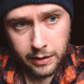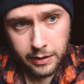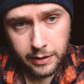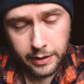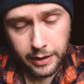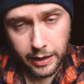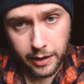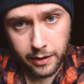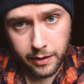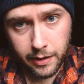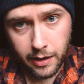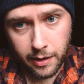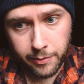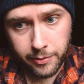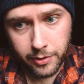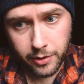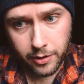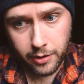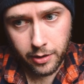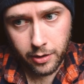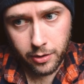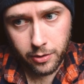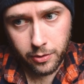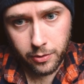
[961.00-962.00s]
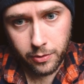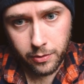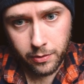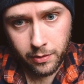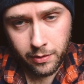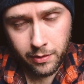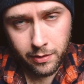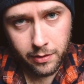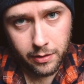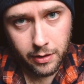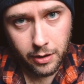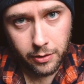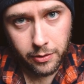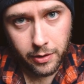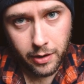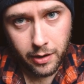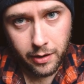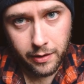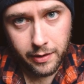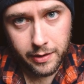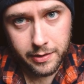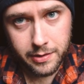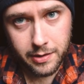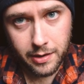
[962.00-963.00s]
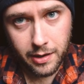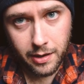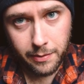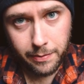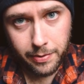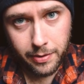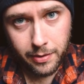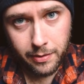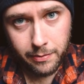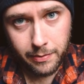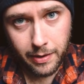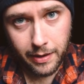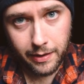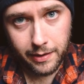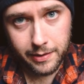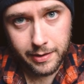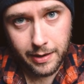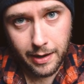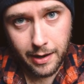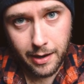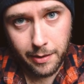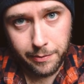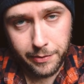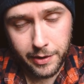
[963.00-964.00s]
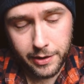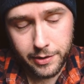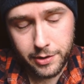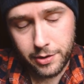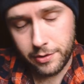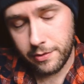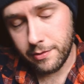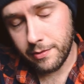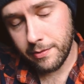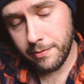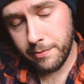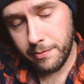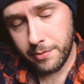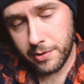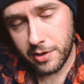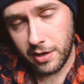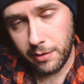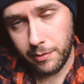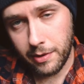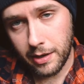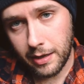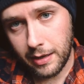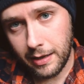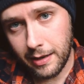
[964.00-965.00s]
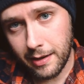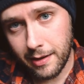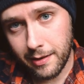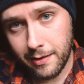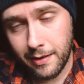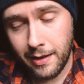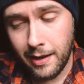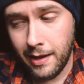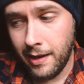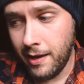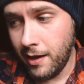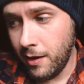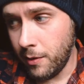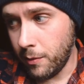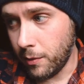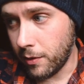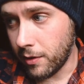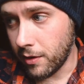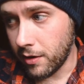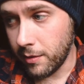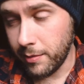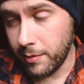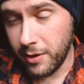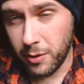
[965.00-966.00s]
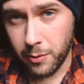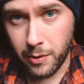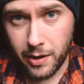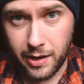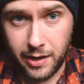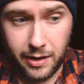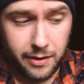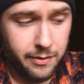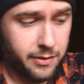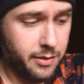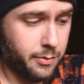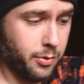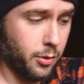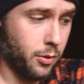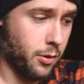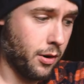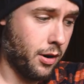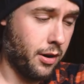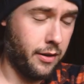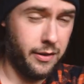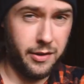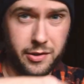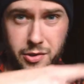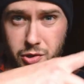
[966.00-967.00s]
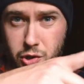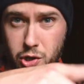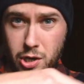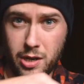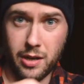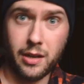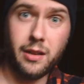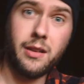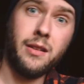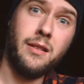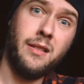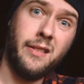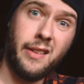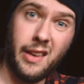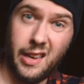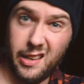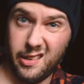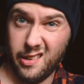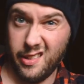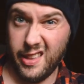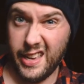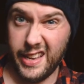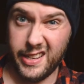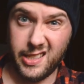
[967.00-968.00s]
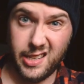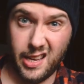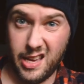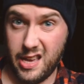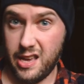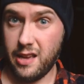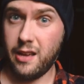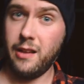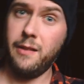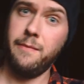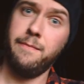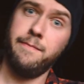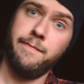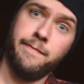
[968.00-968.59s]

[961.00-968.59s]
yeah, I'm going to go load all this up. By the time that you see me again, we're going to be ready to pour all this junk into that tank.